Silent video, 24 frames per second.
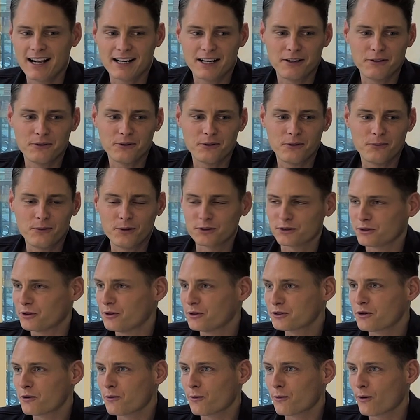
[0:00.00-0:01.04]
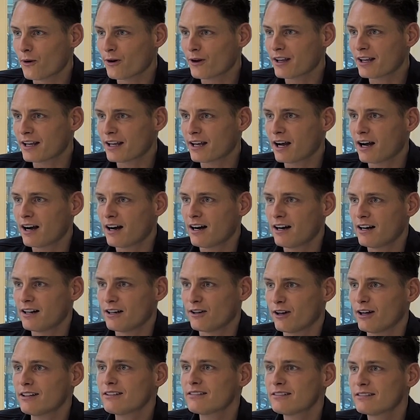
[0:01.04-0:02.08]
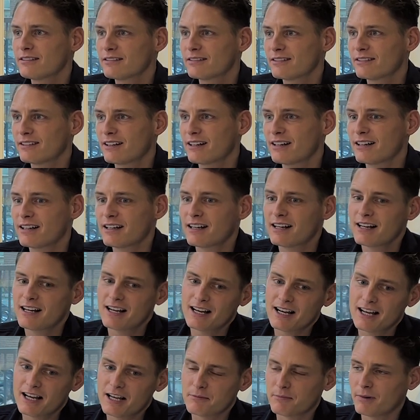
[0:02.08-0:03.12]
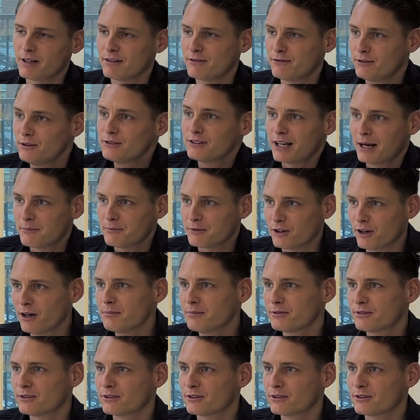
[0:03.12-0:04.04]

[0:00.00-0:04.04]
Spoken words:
And I was also working a lot at my full-time job.